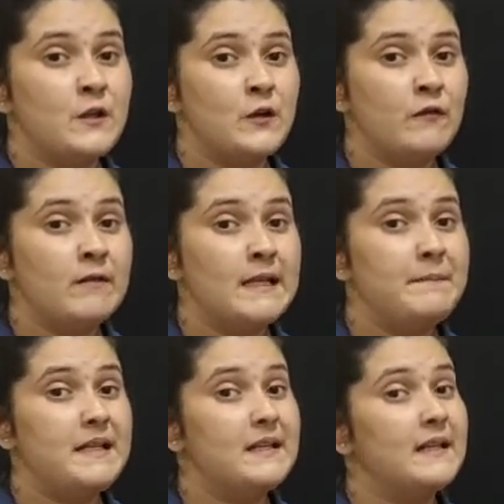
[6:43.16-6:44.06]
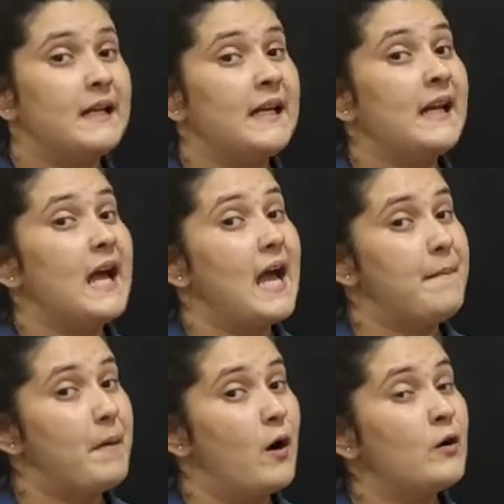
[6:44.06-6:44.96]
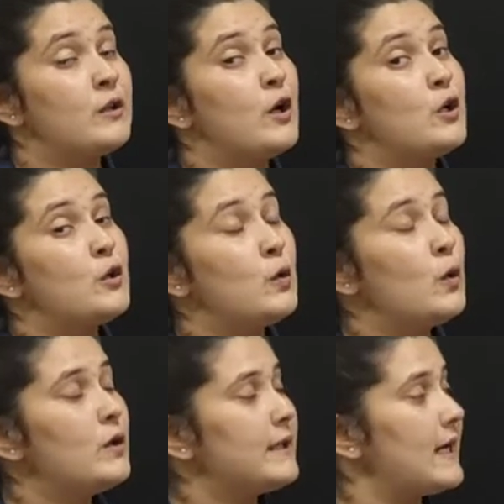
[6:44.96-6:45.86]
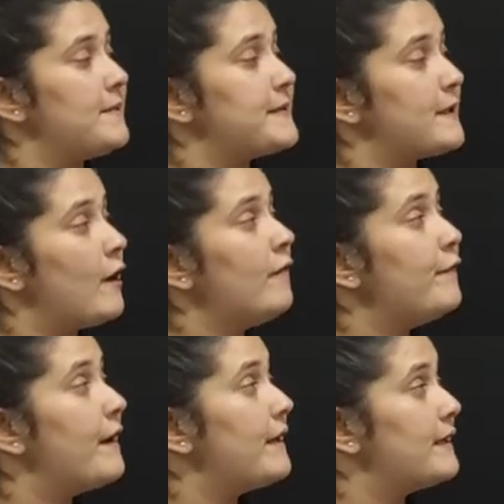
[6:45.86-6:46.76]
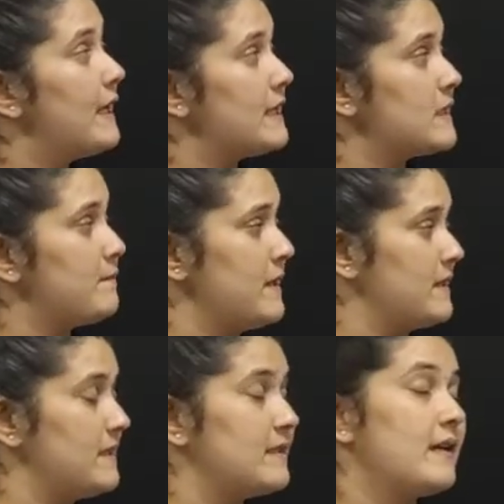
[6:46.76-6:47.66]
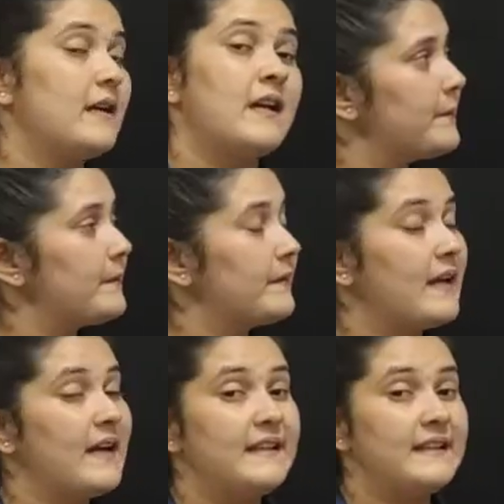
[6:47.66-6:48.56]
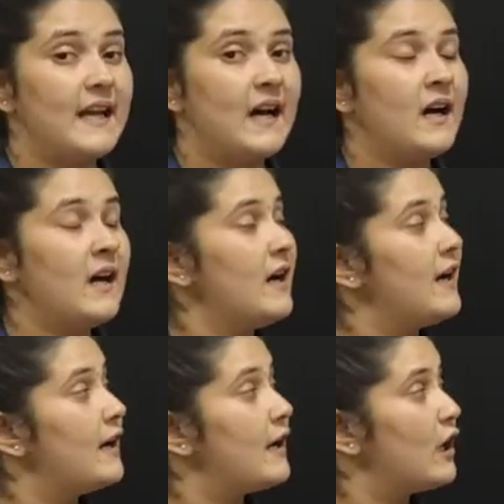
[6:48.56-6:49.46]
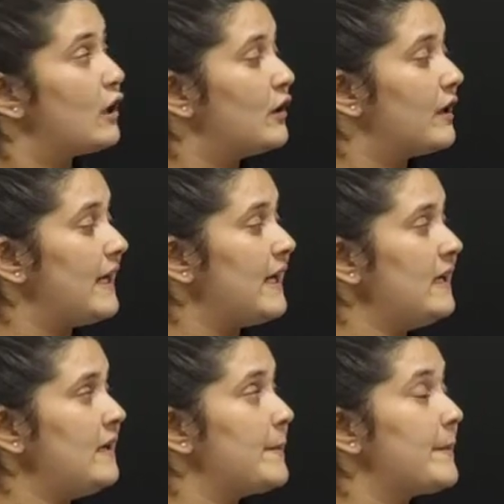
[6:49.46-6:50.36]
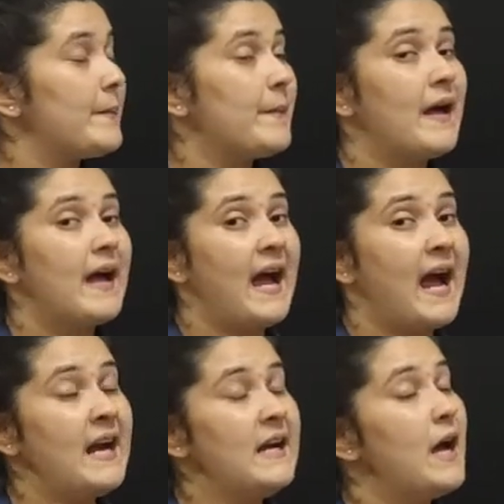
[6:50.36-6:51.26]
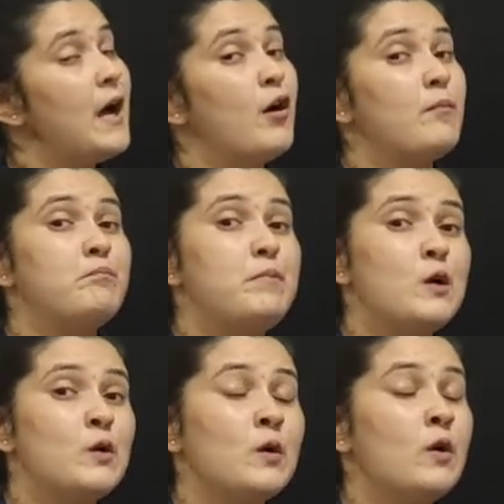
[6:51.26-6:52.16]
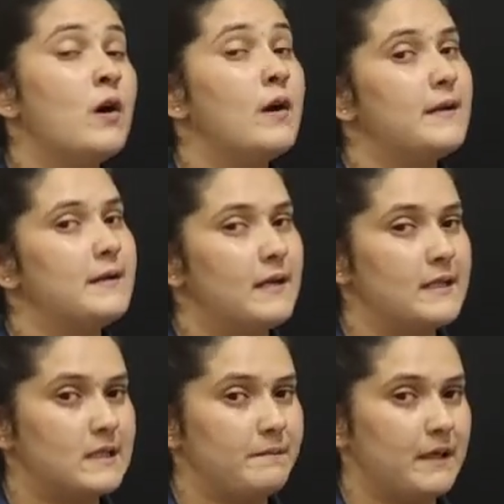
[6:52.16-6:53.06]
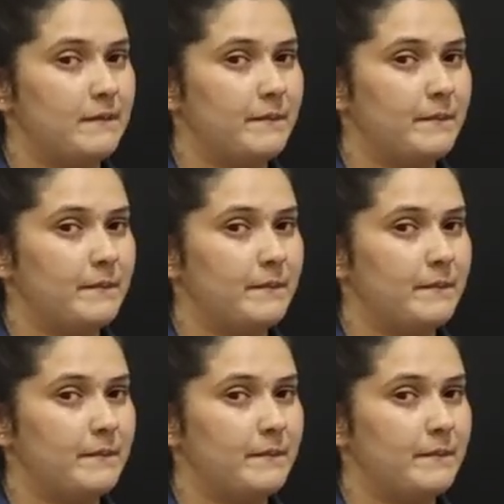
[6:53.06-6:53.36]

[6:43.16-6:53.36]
You will be learning about two types of dustbins. They are green and blue dustbin.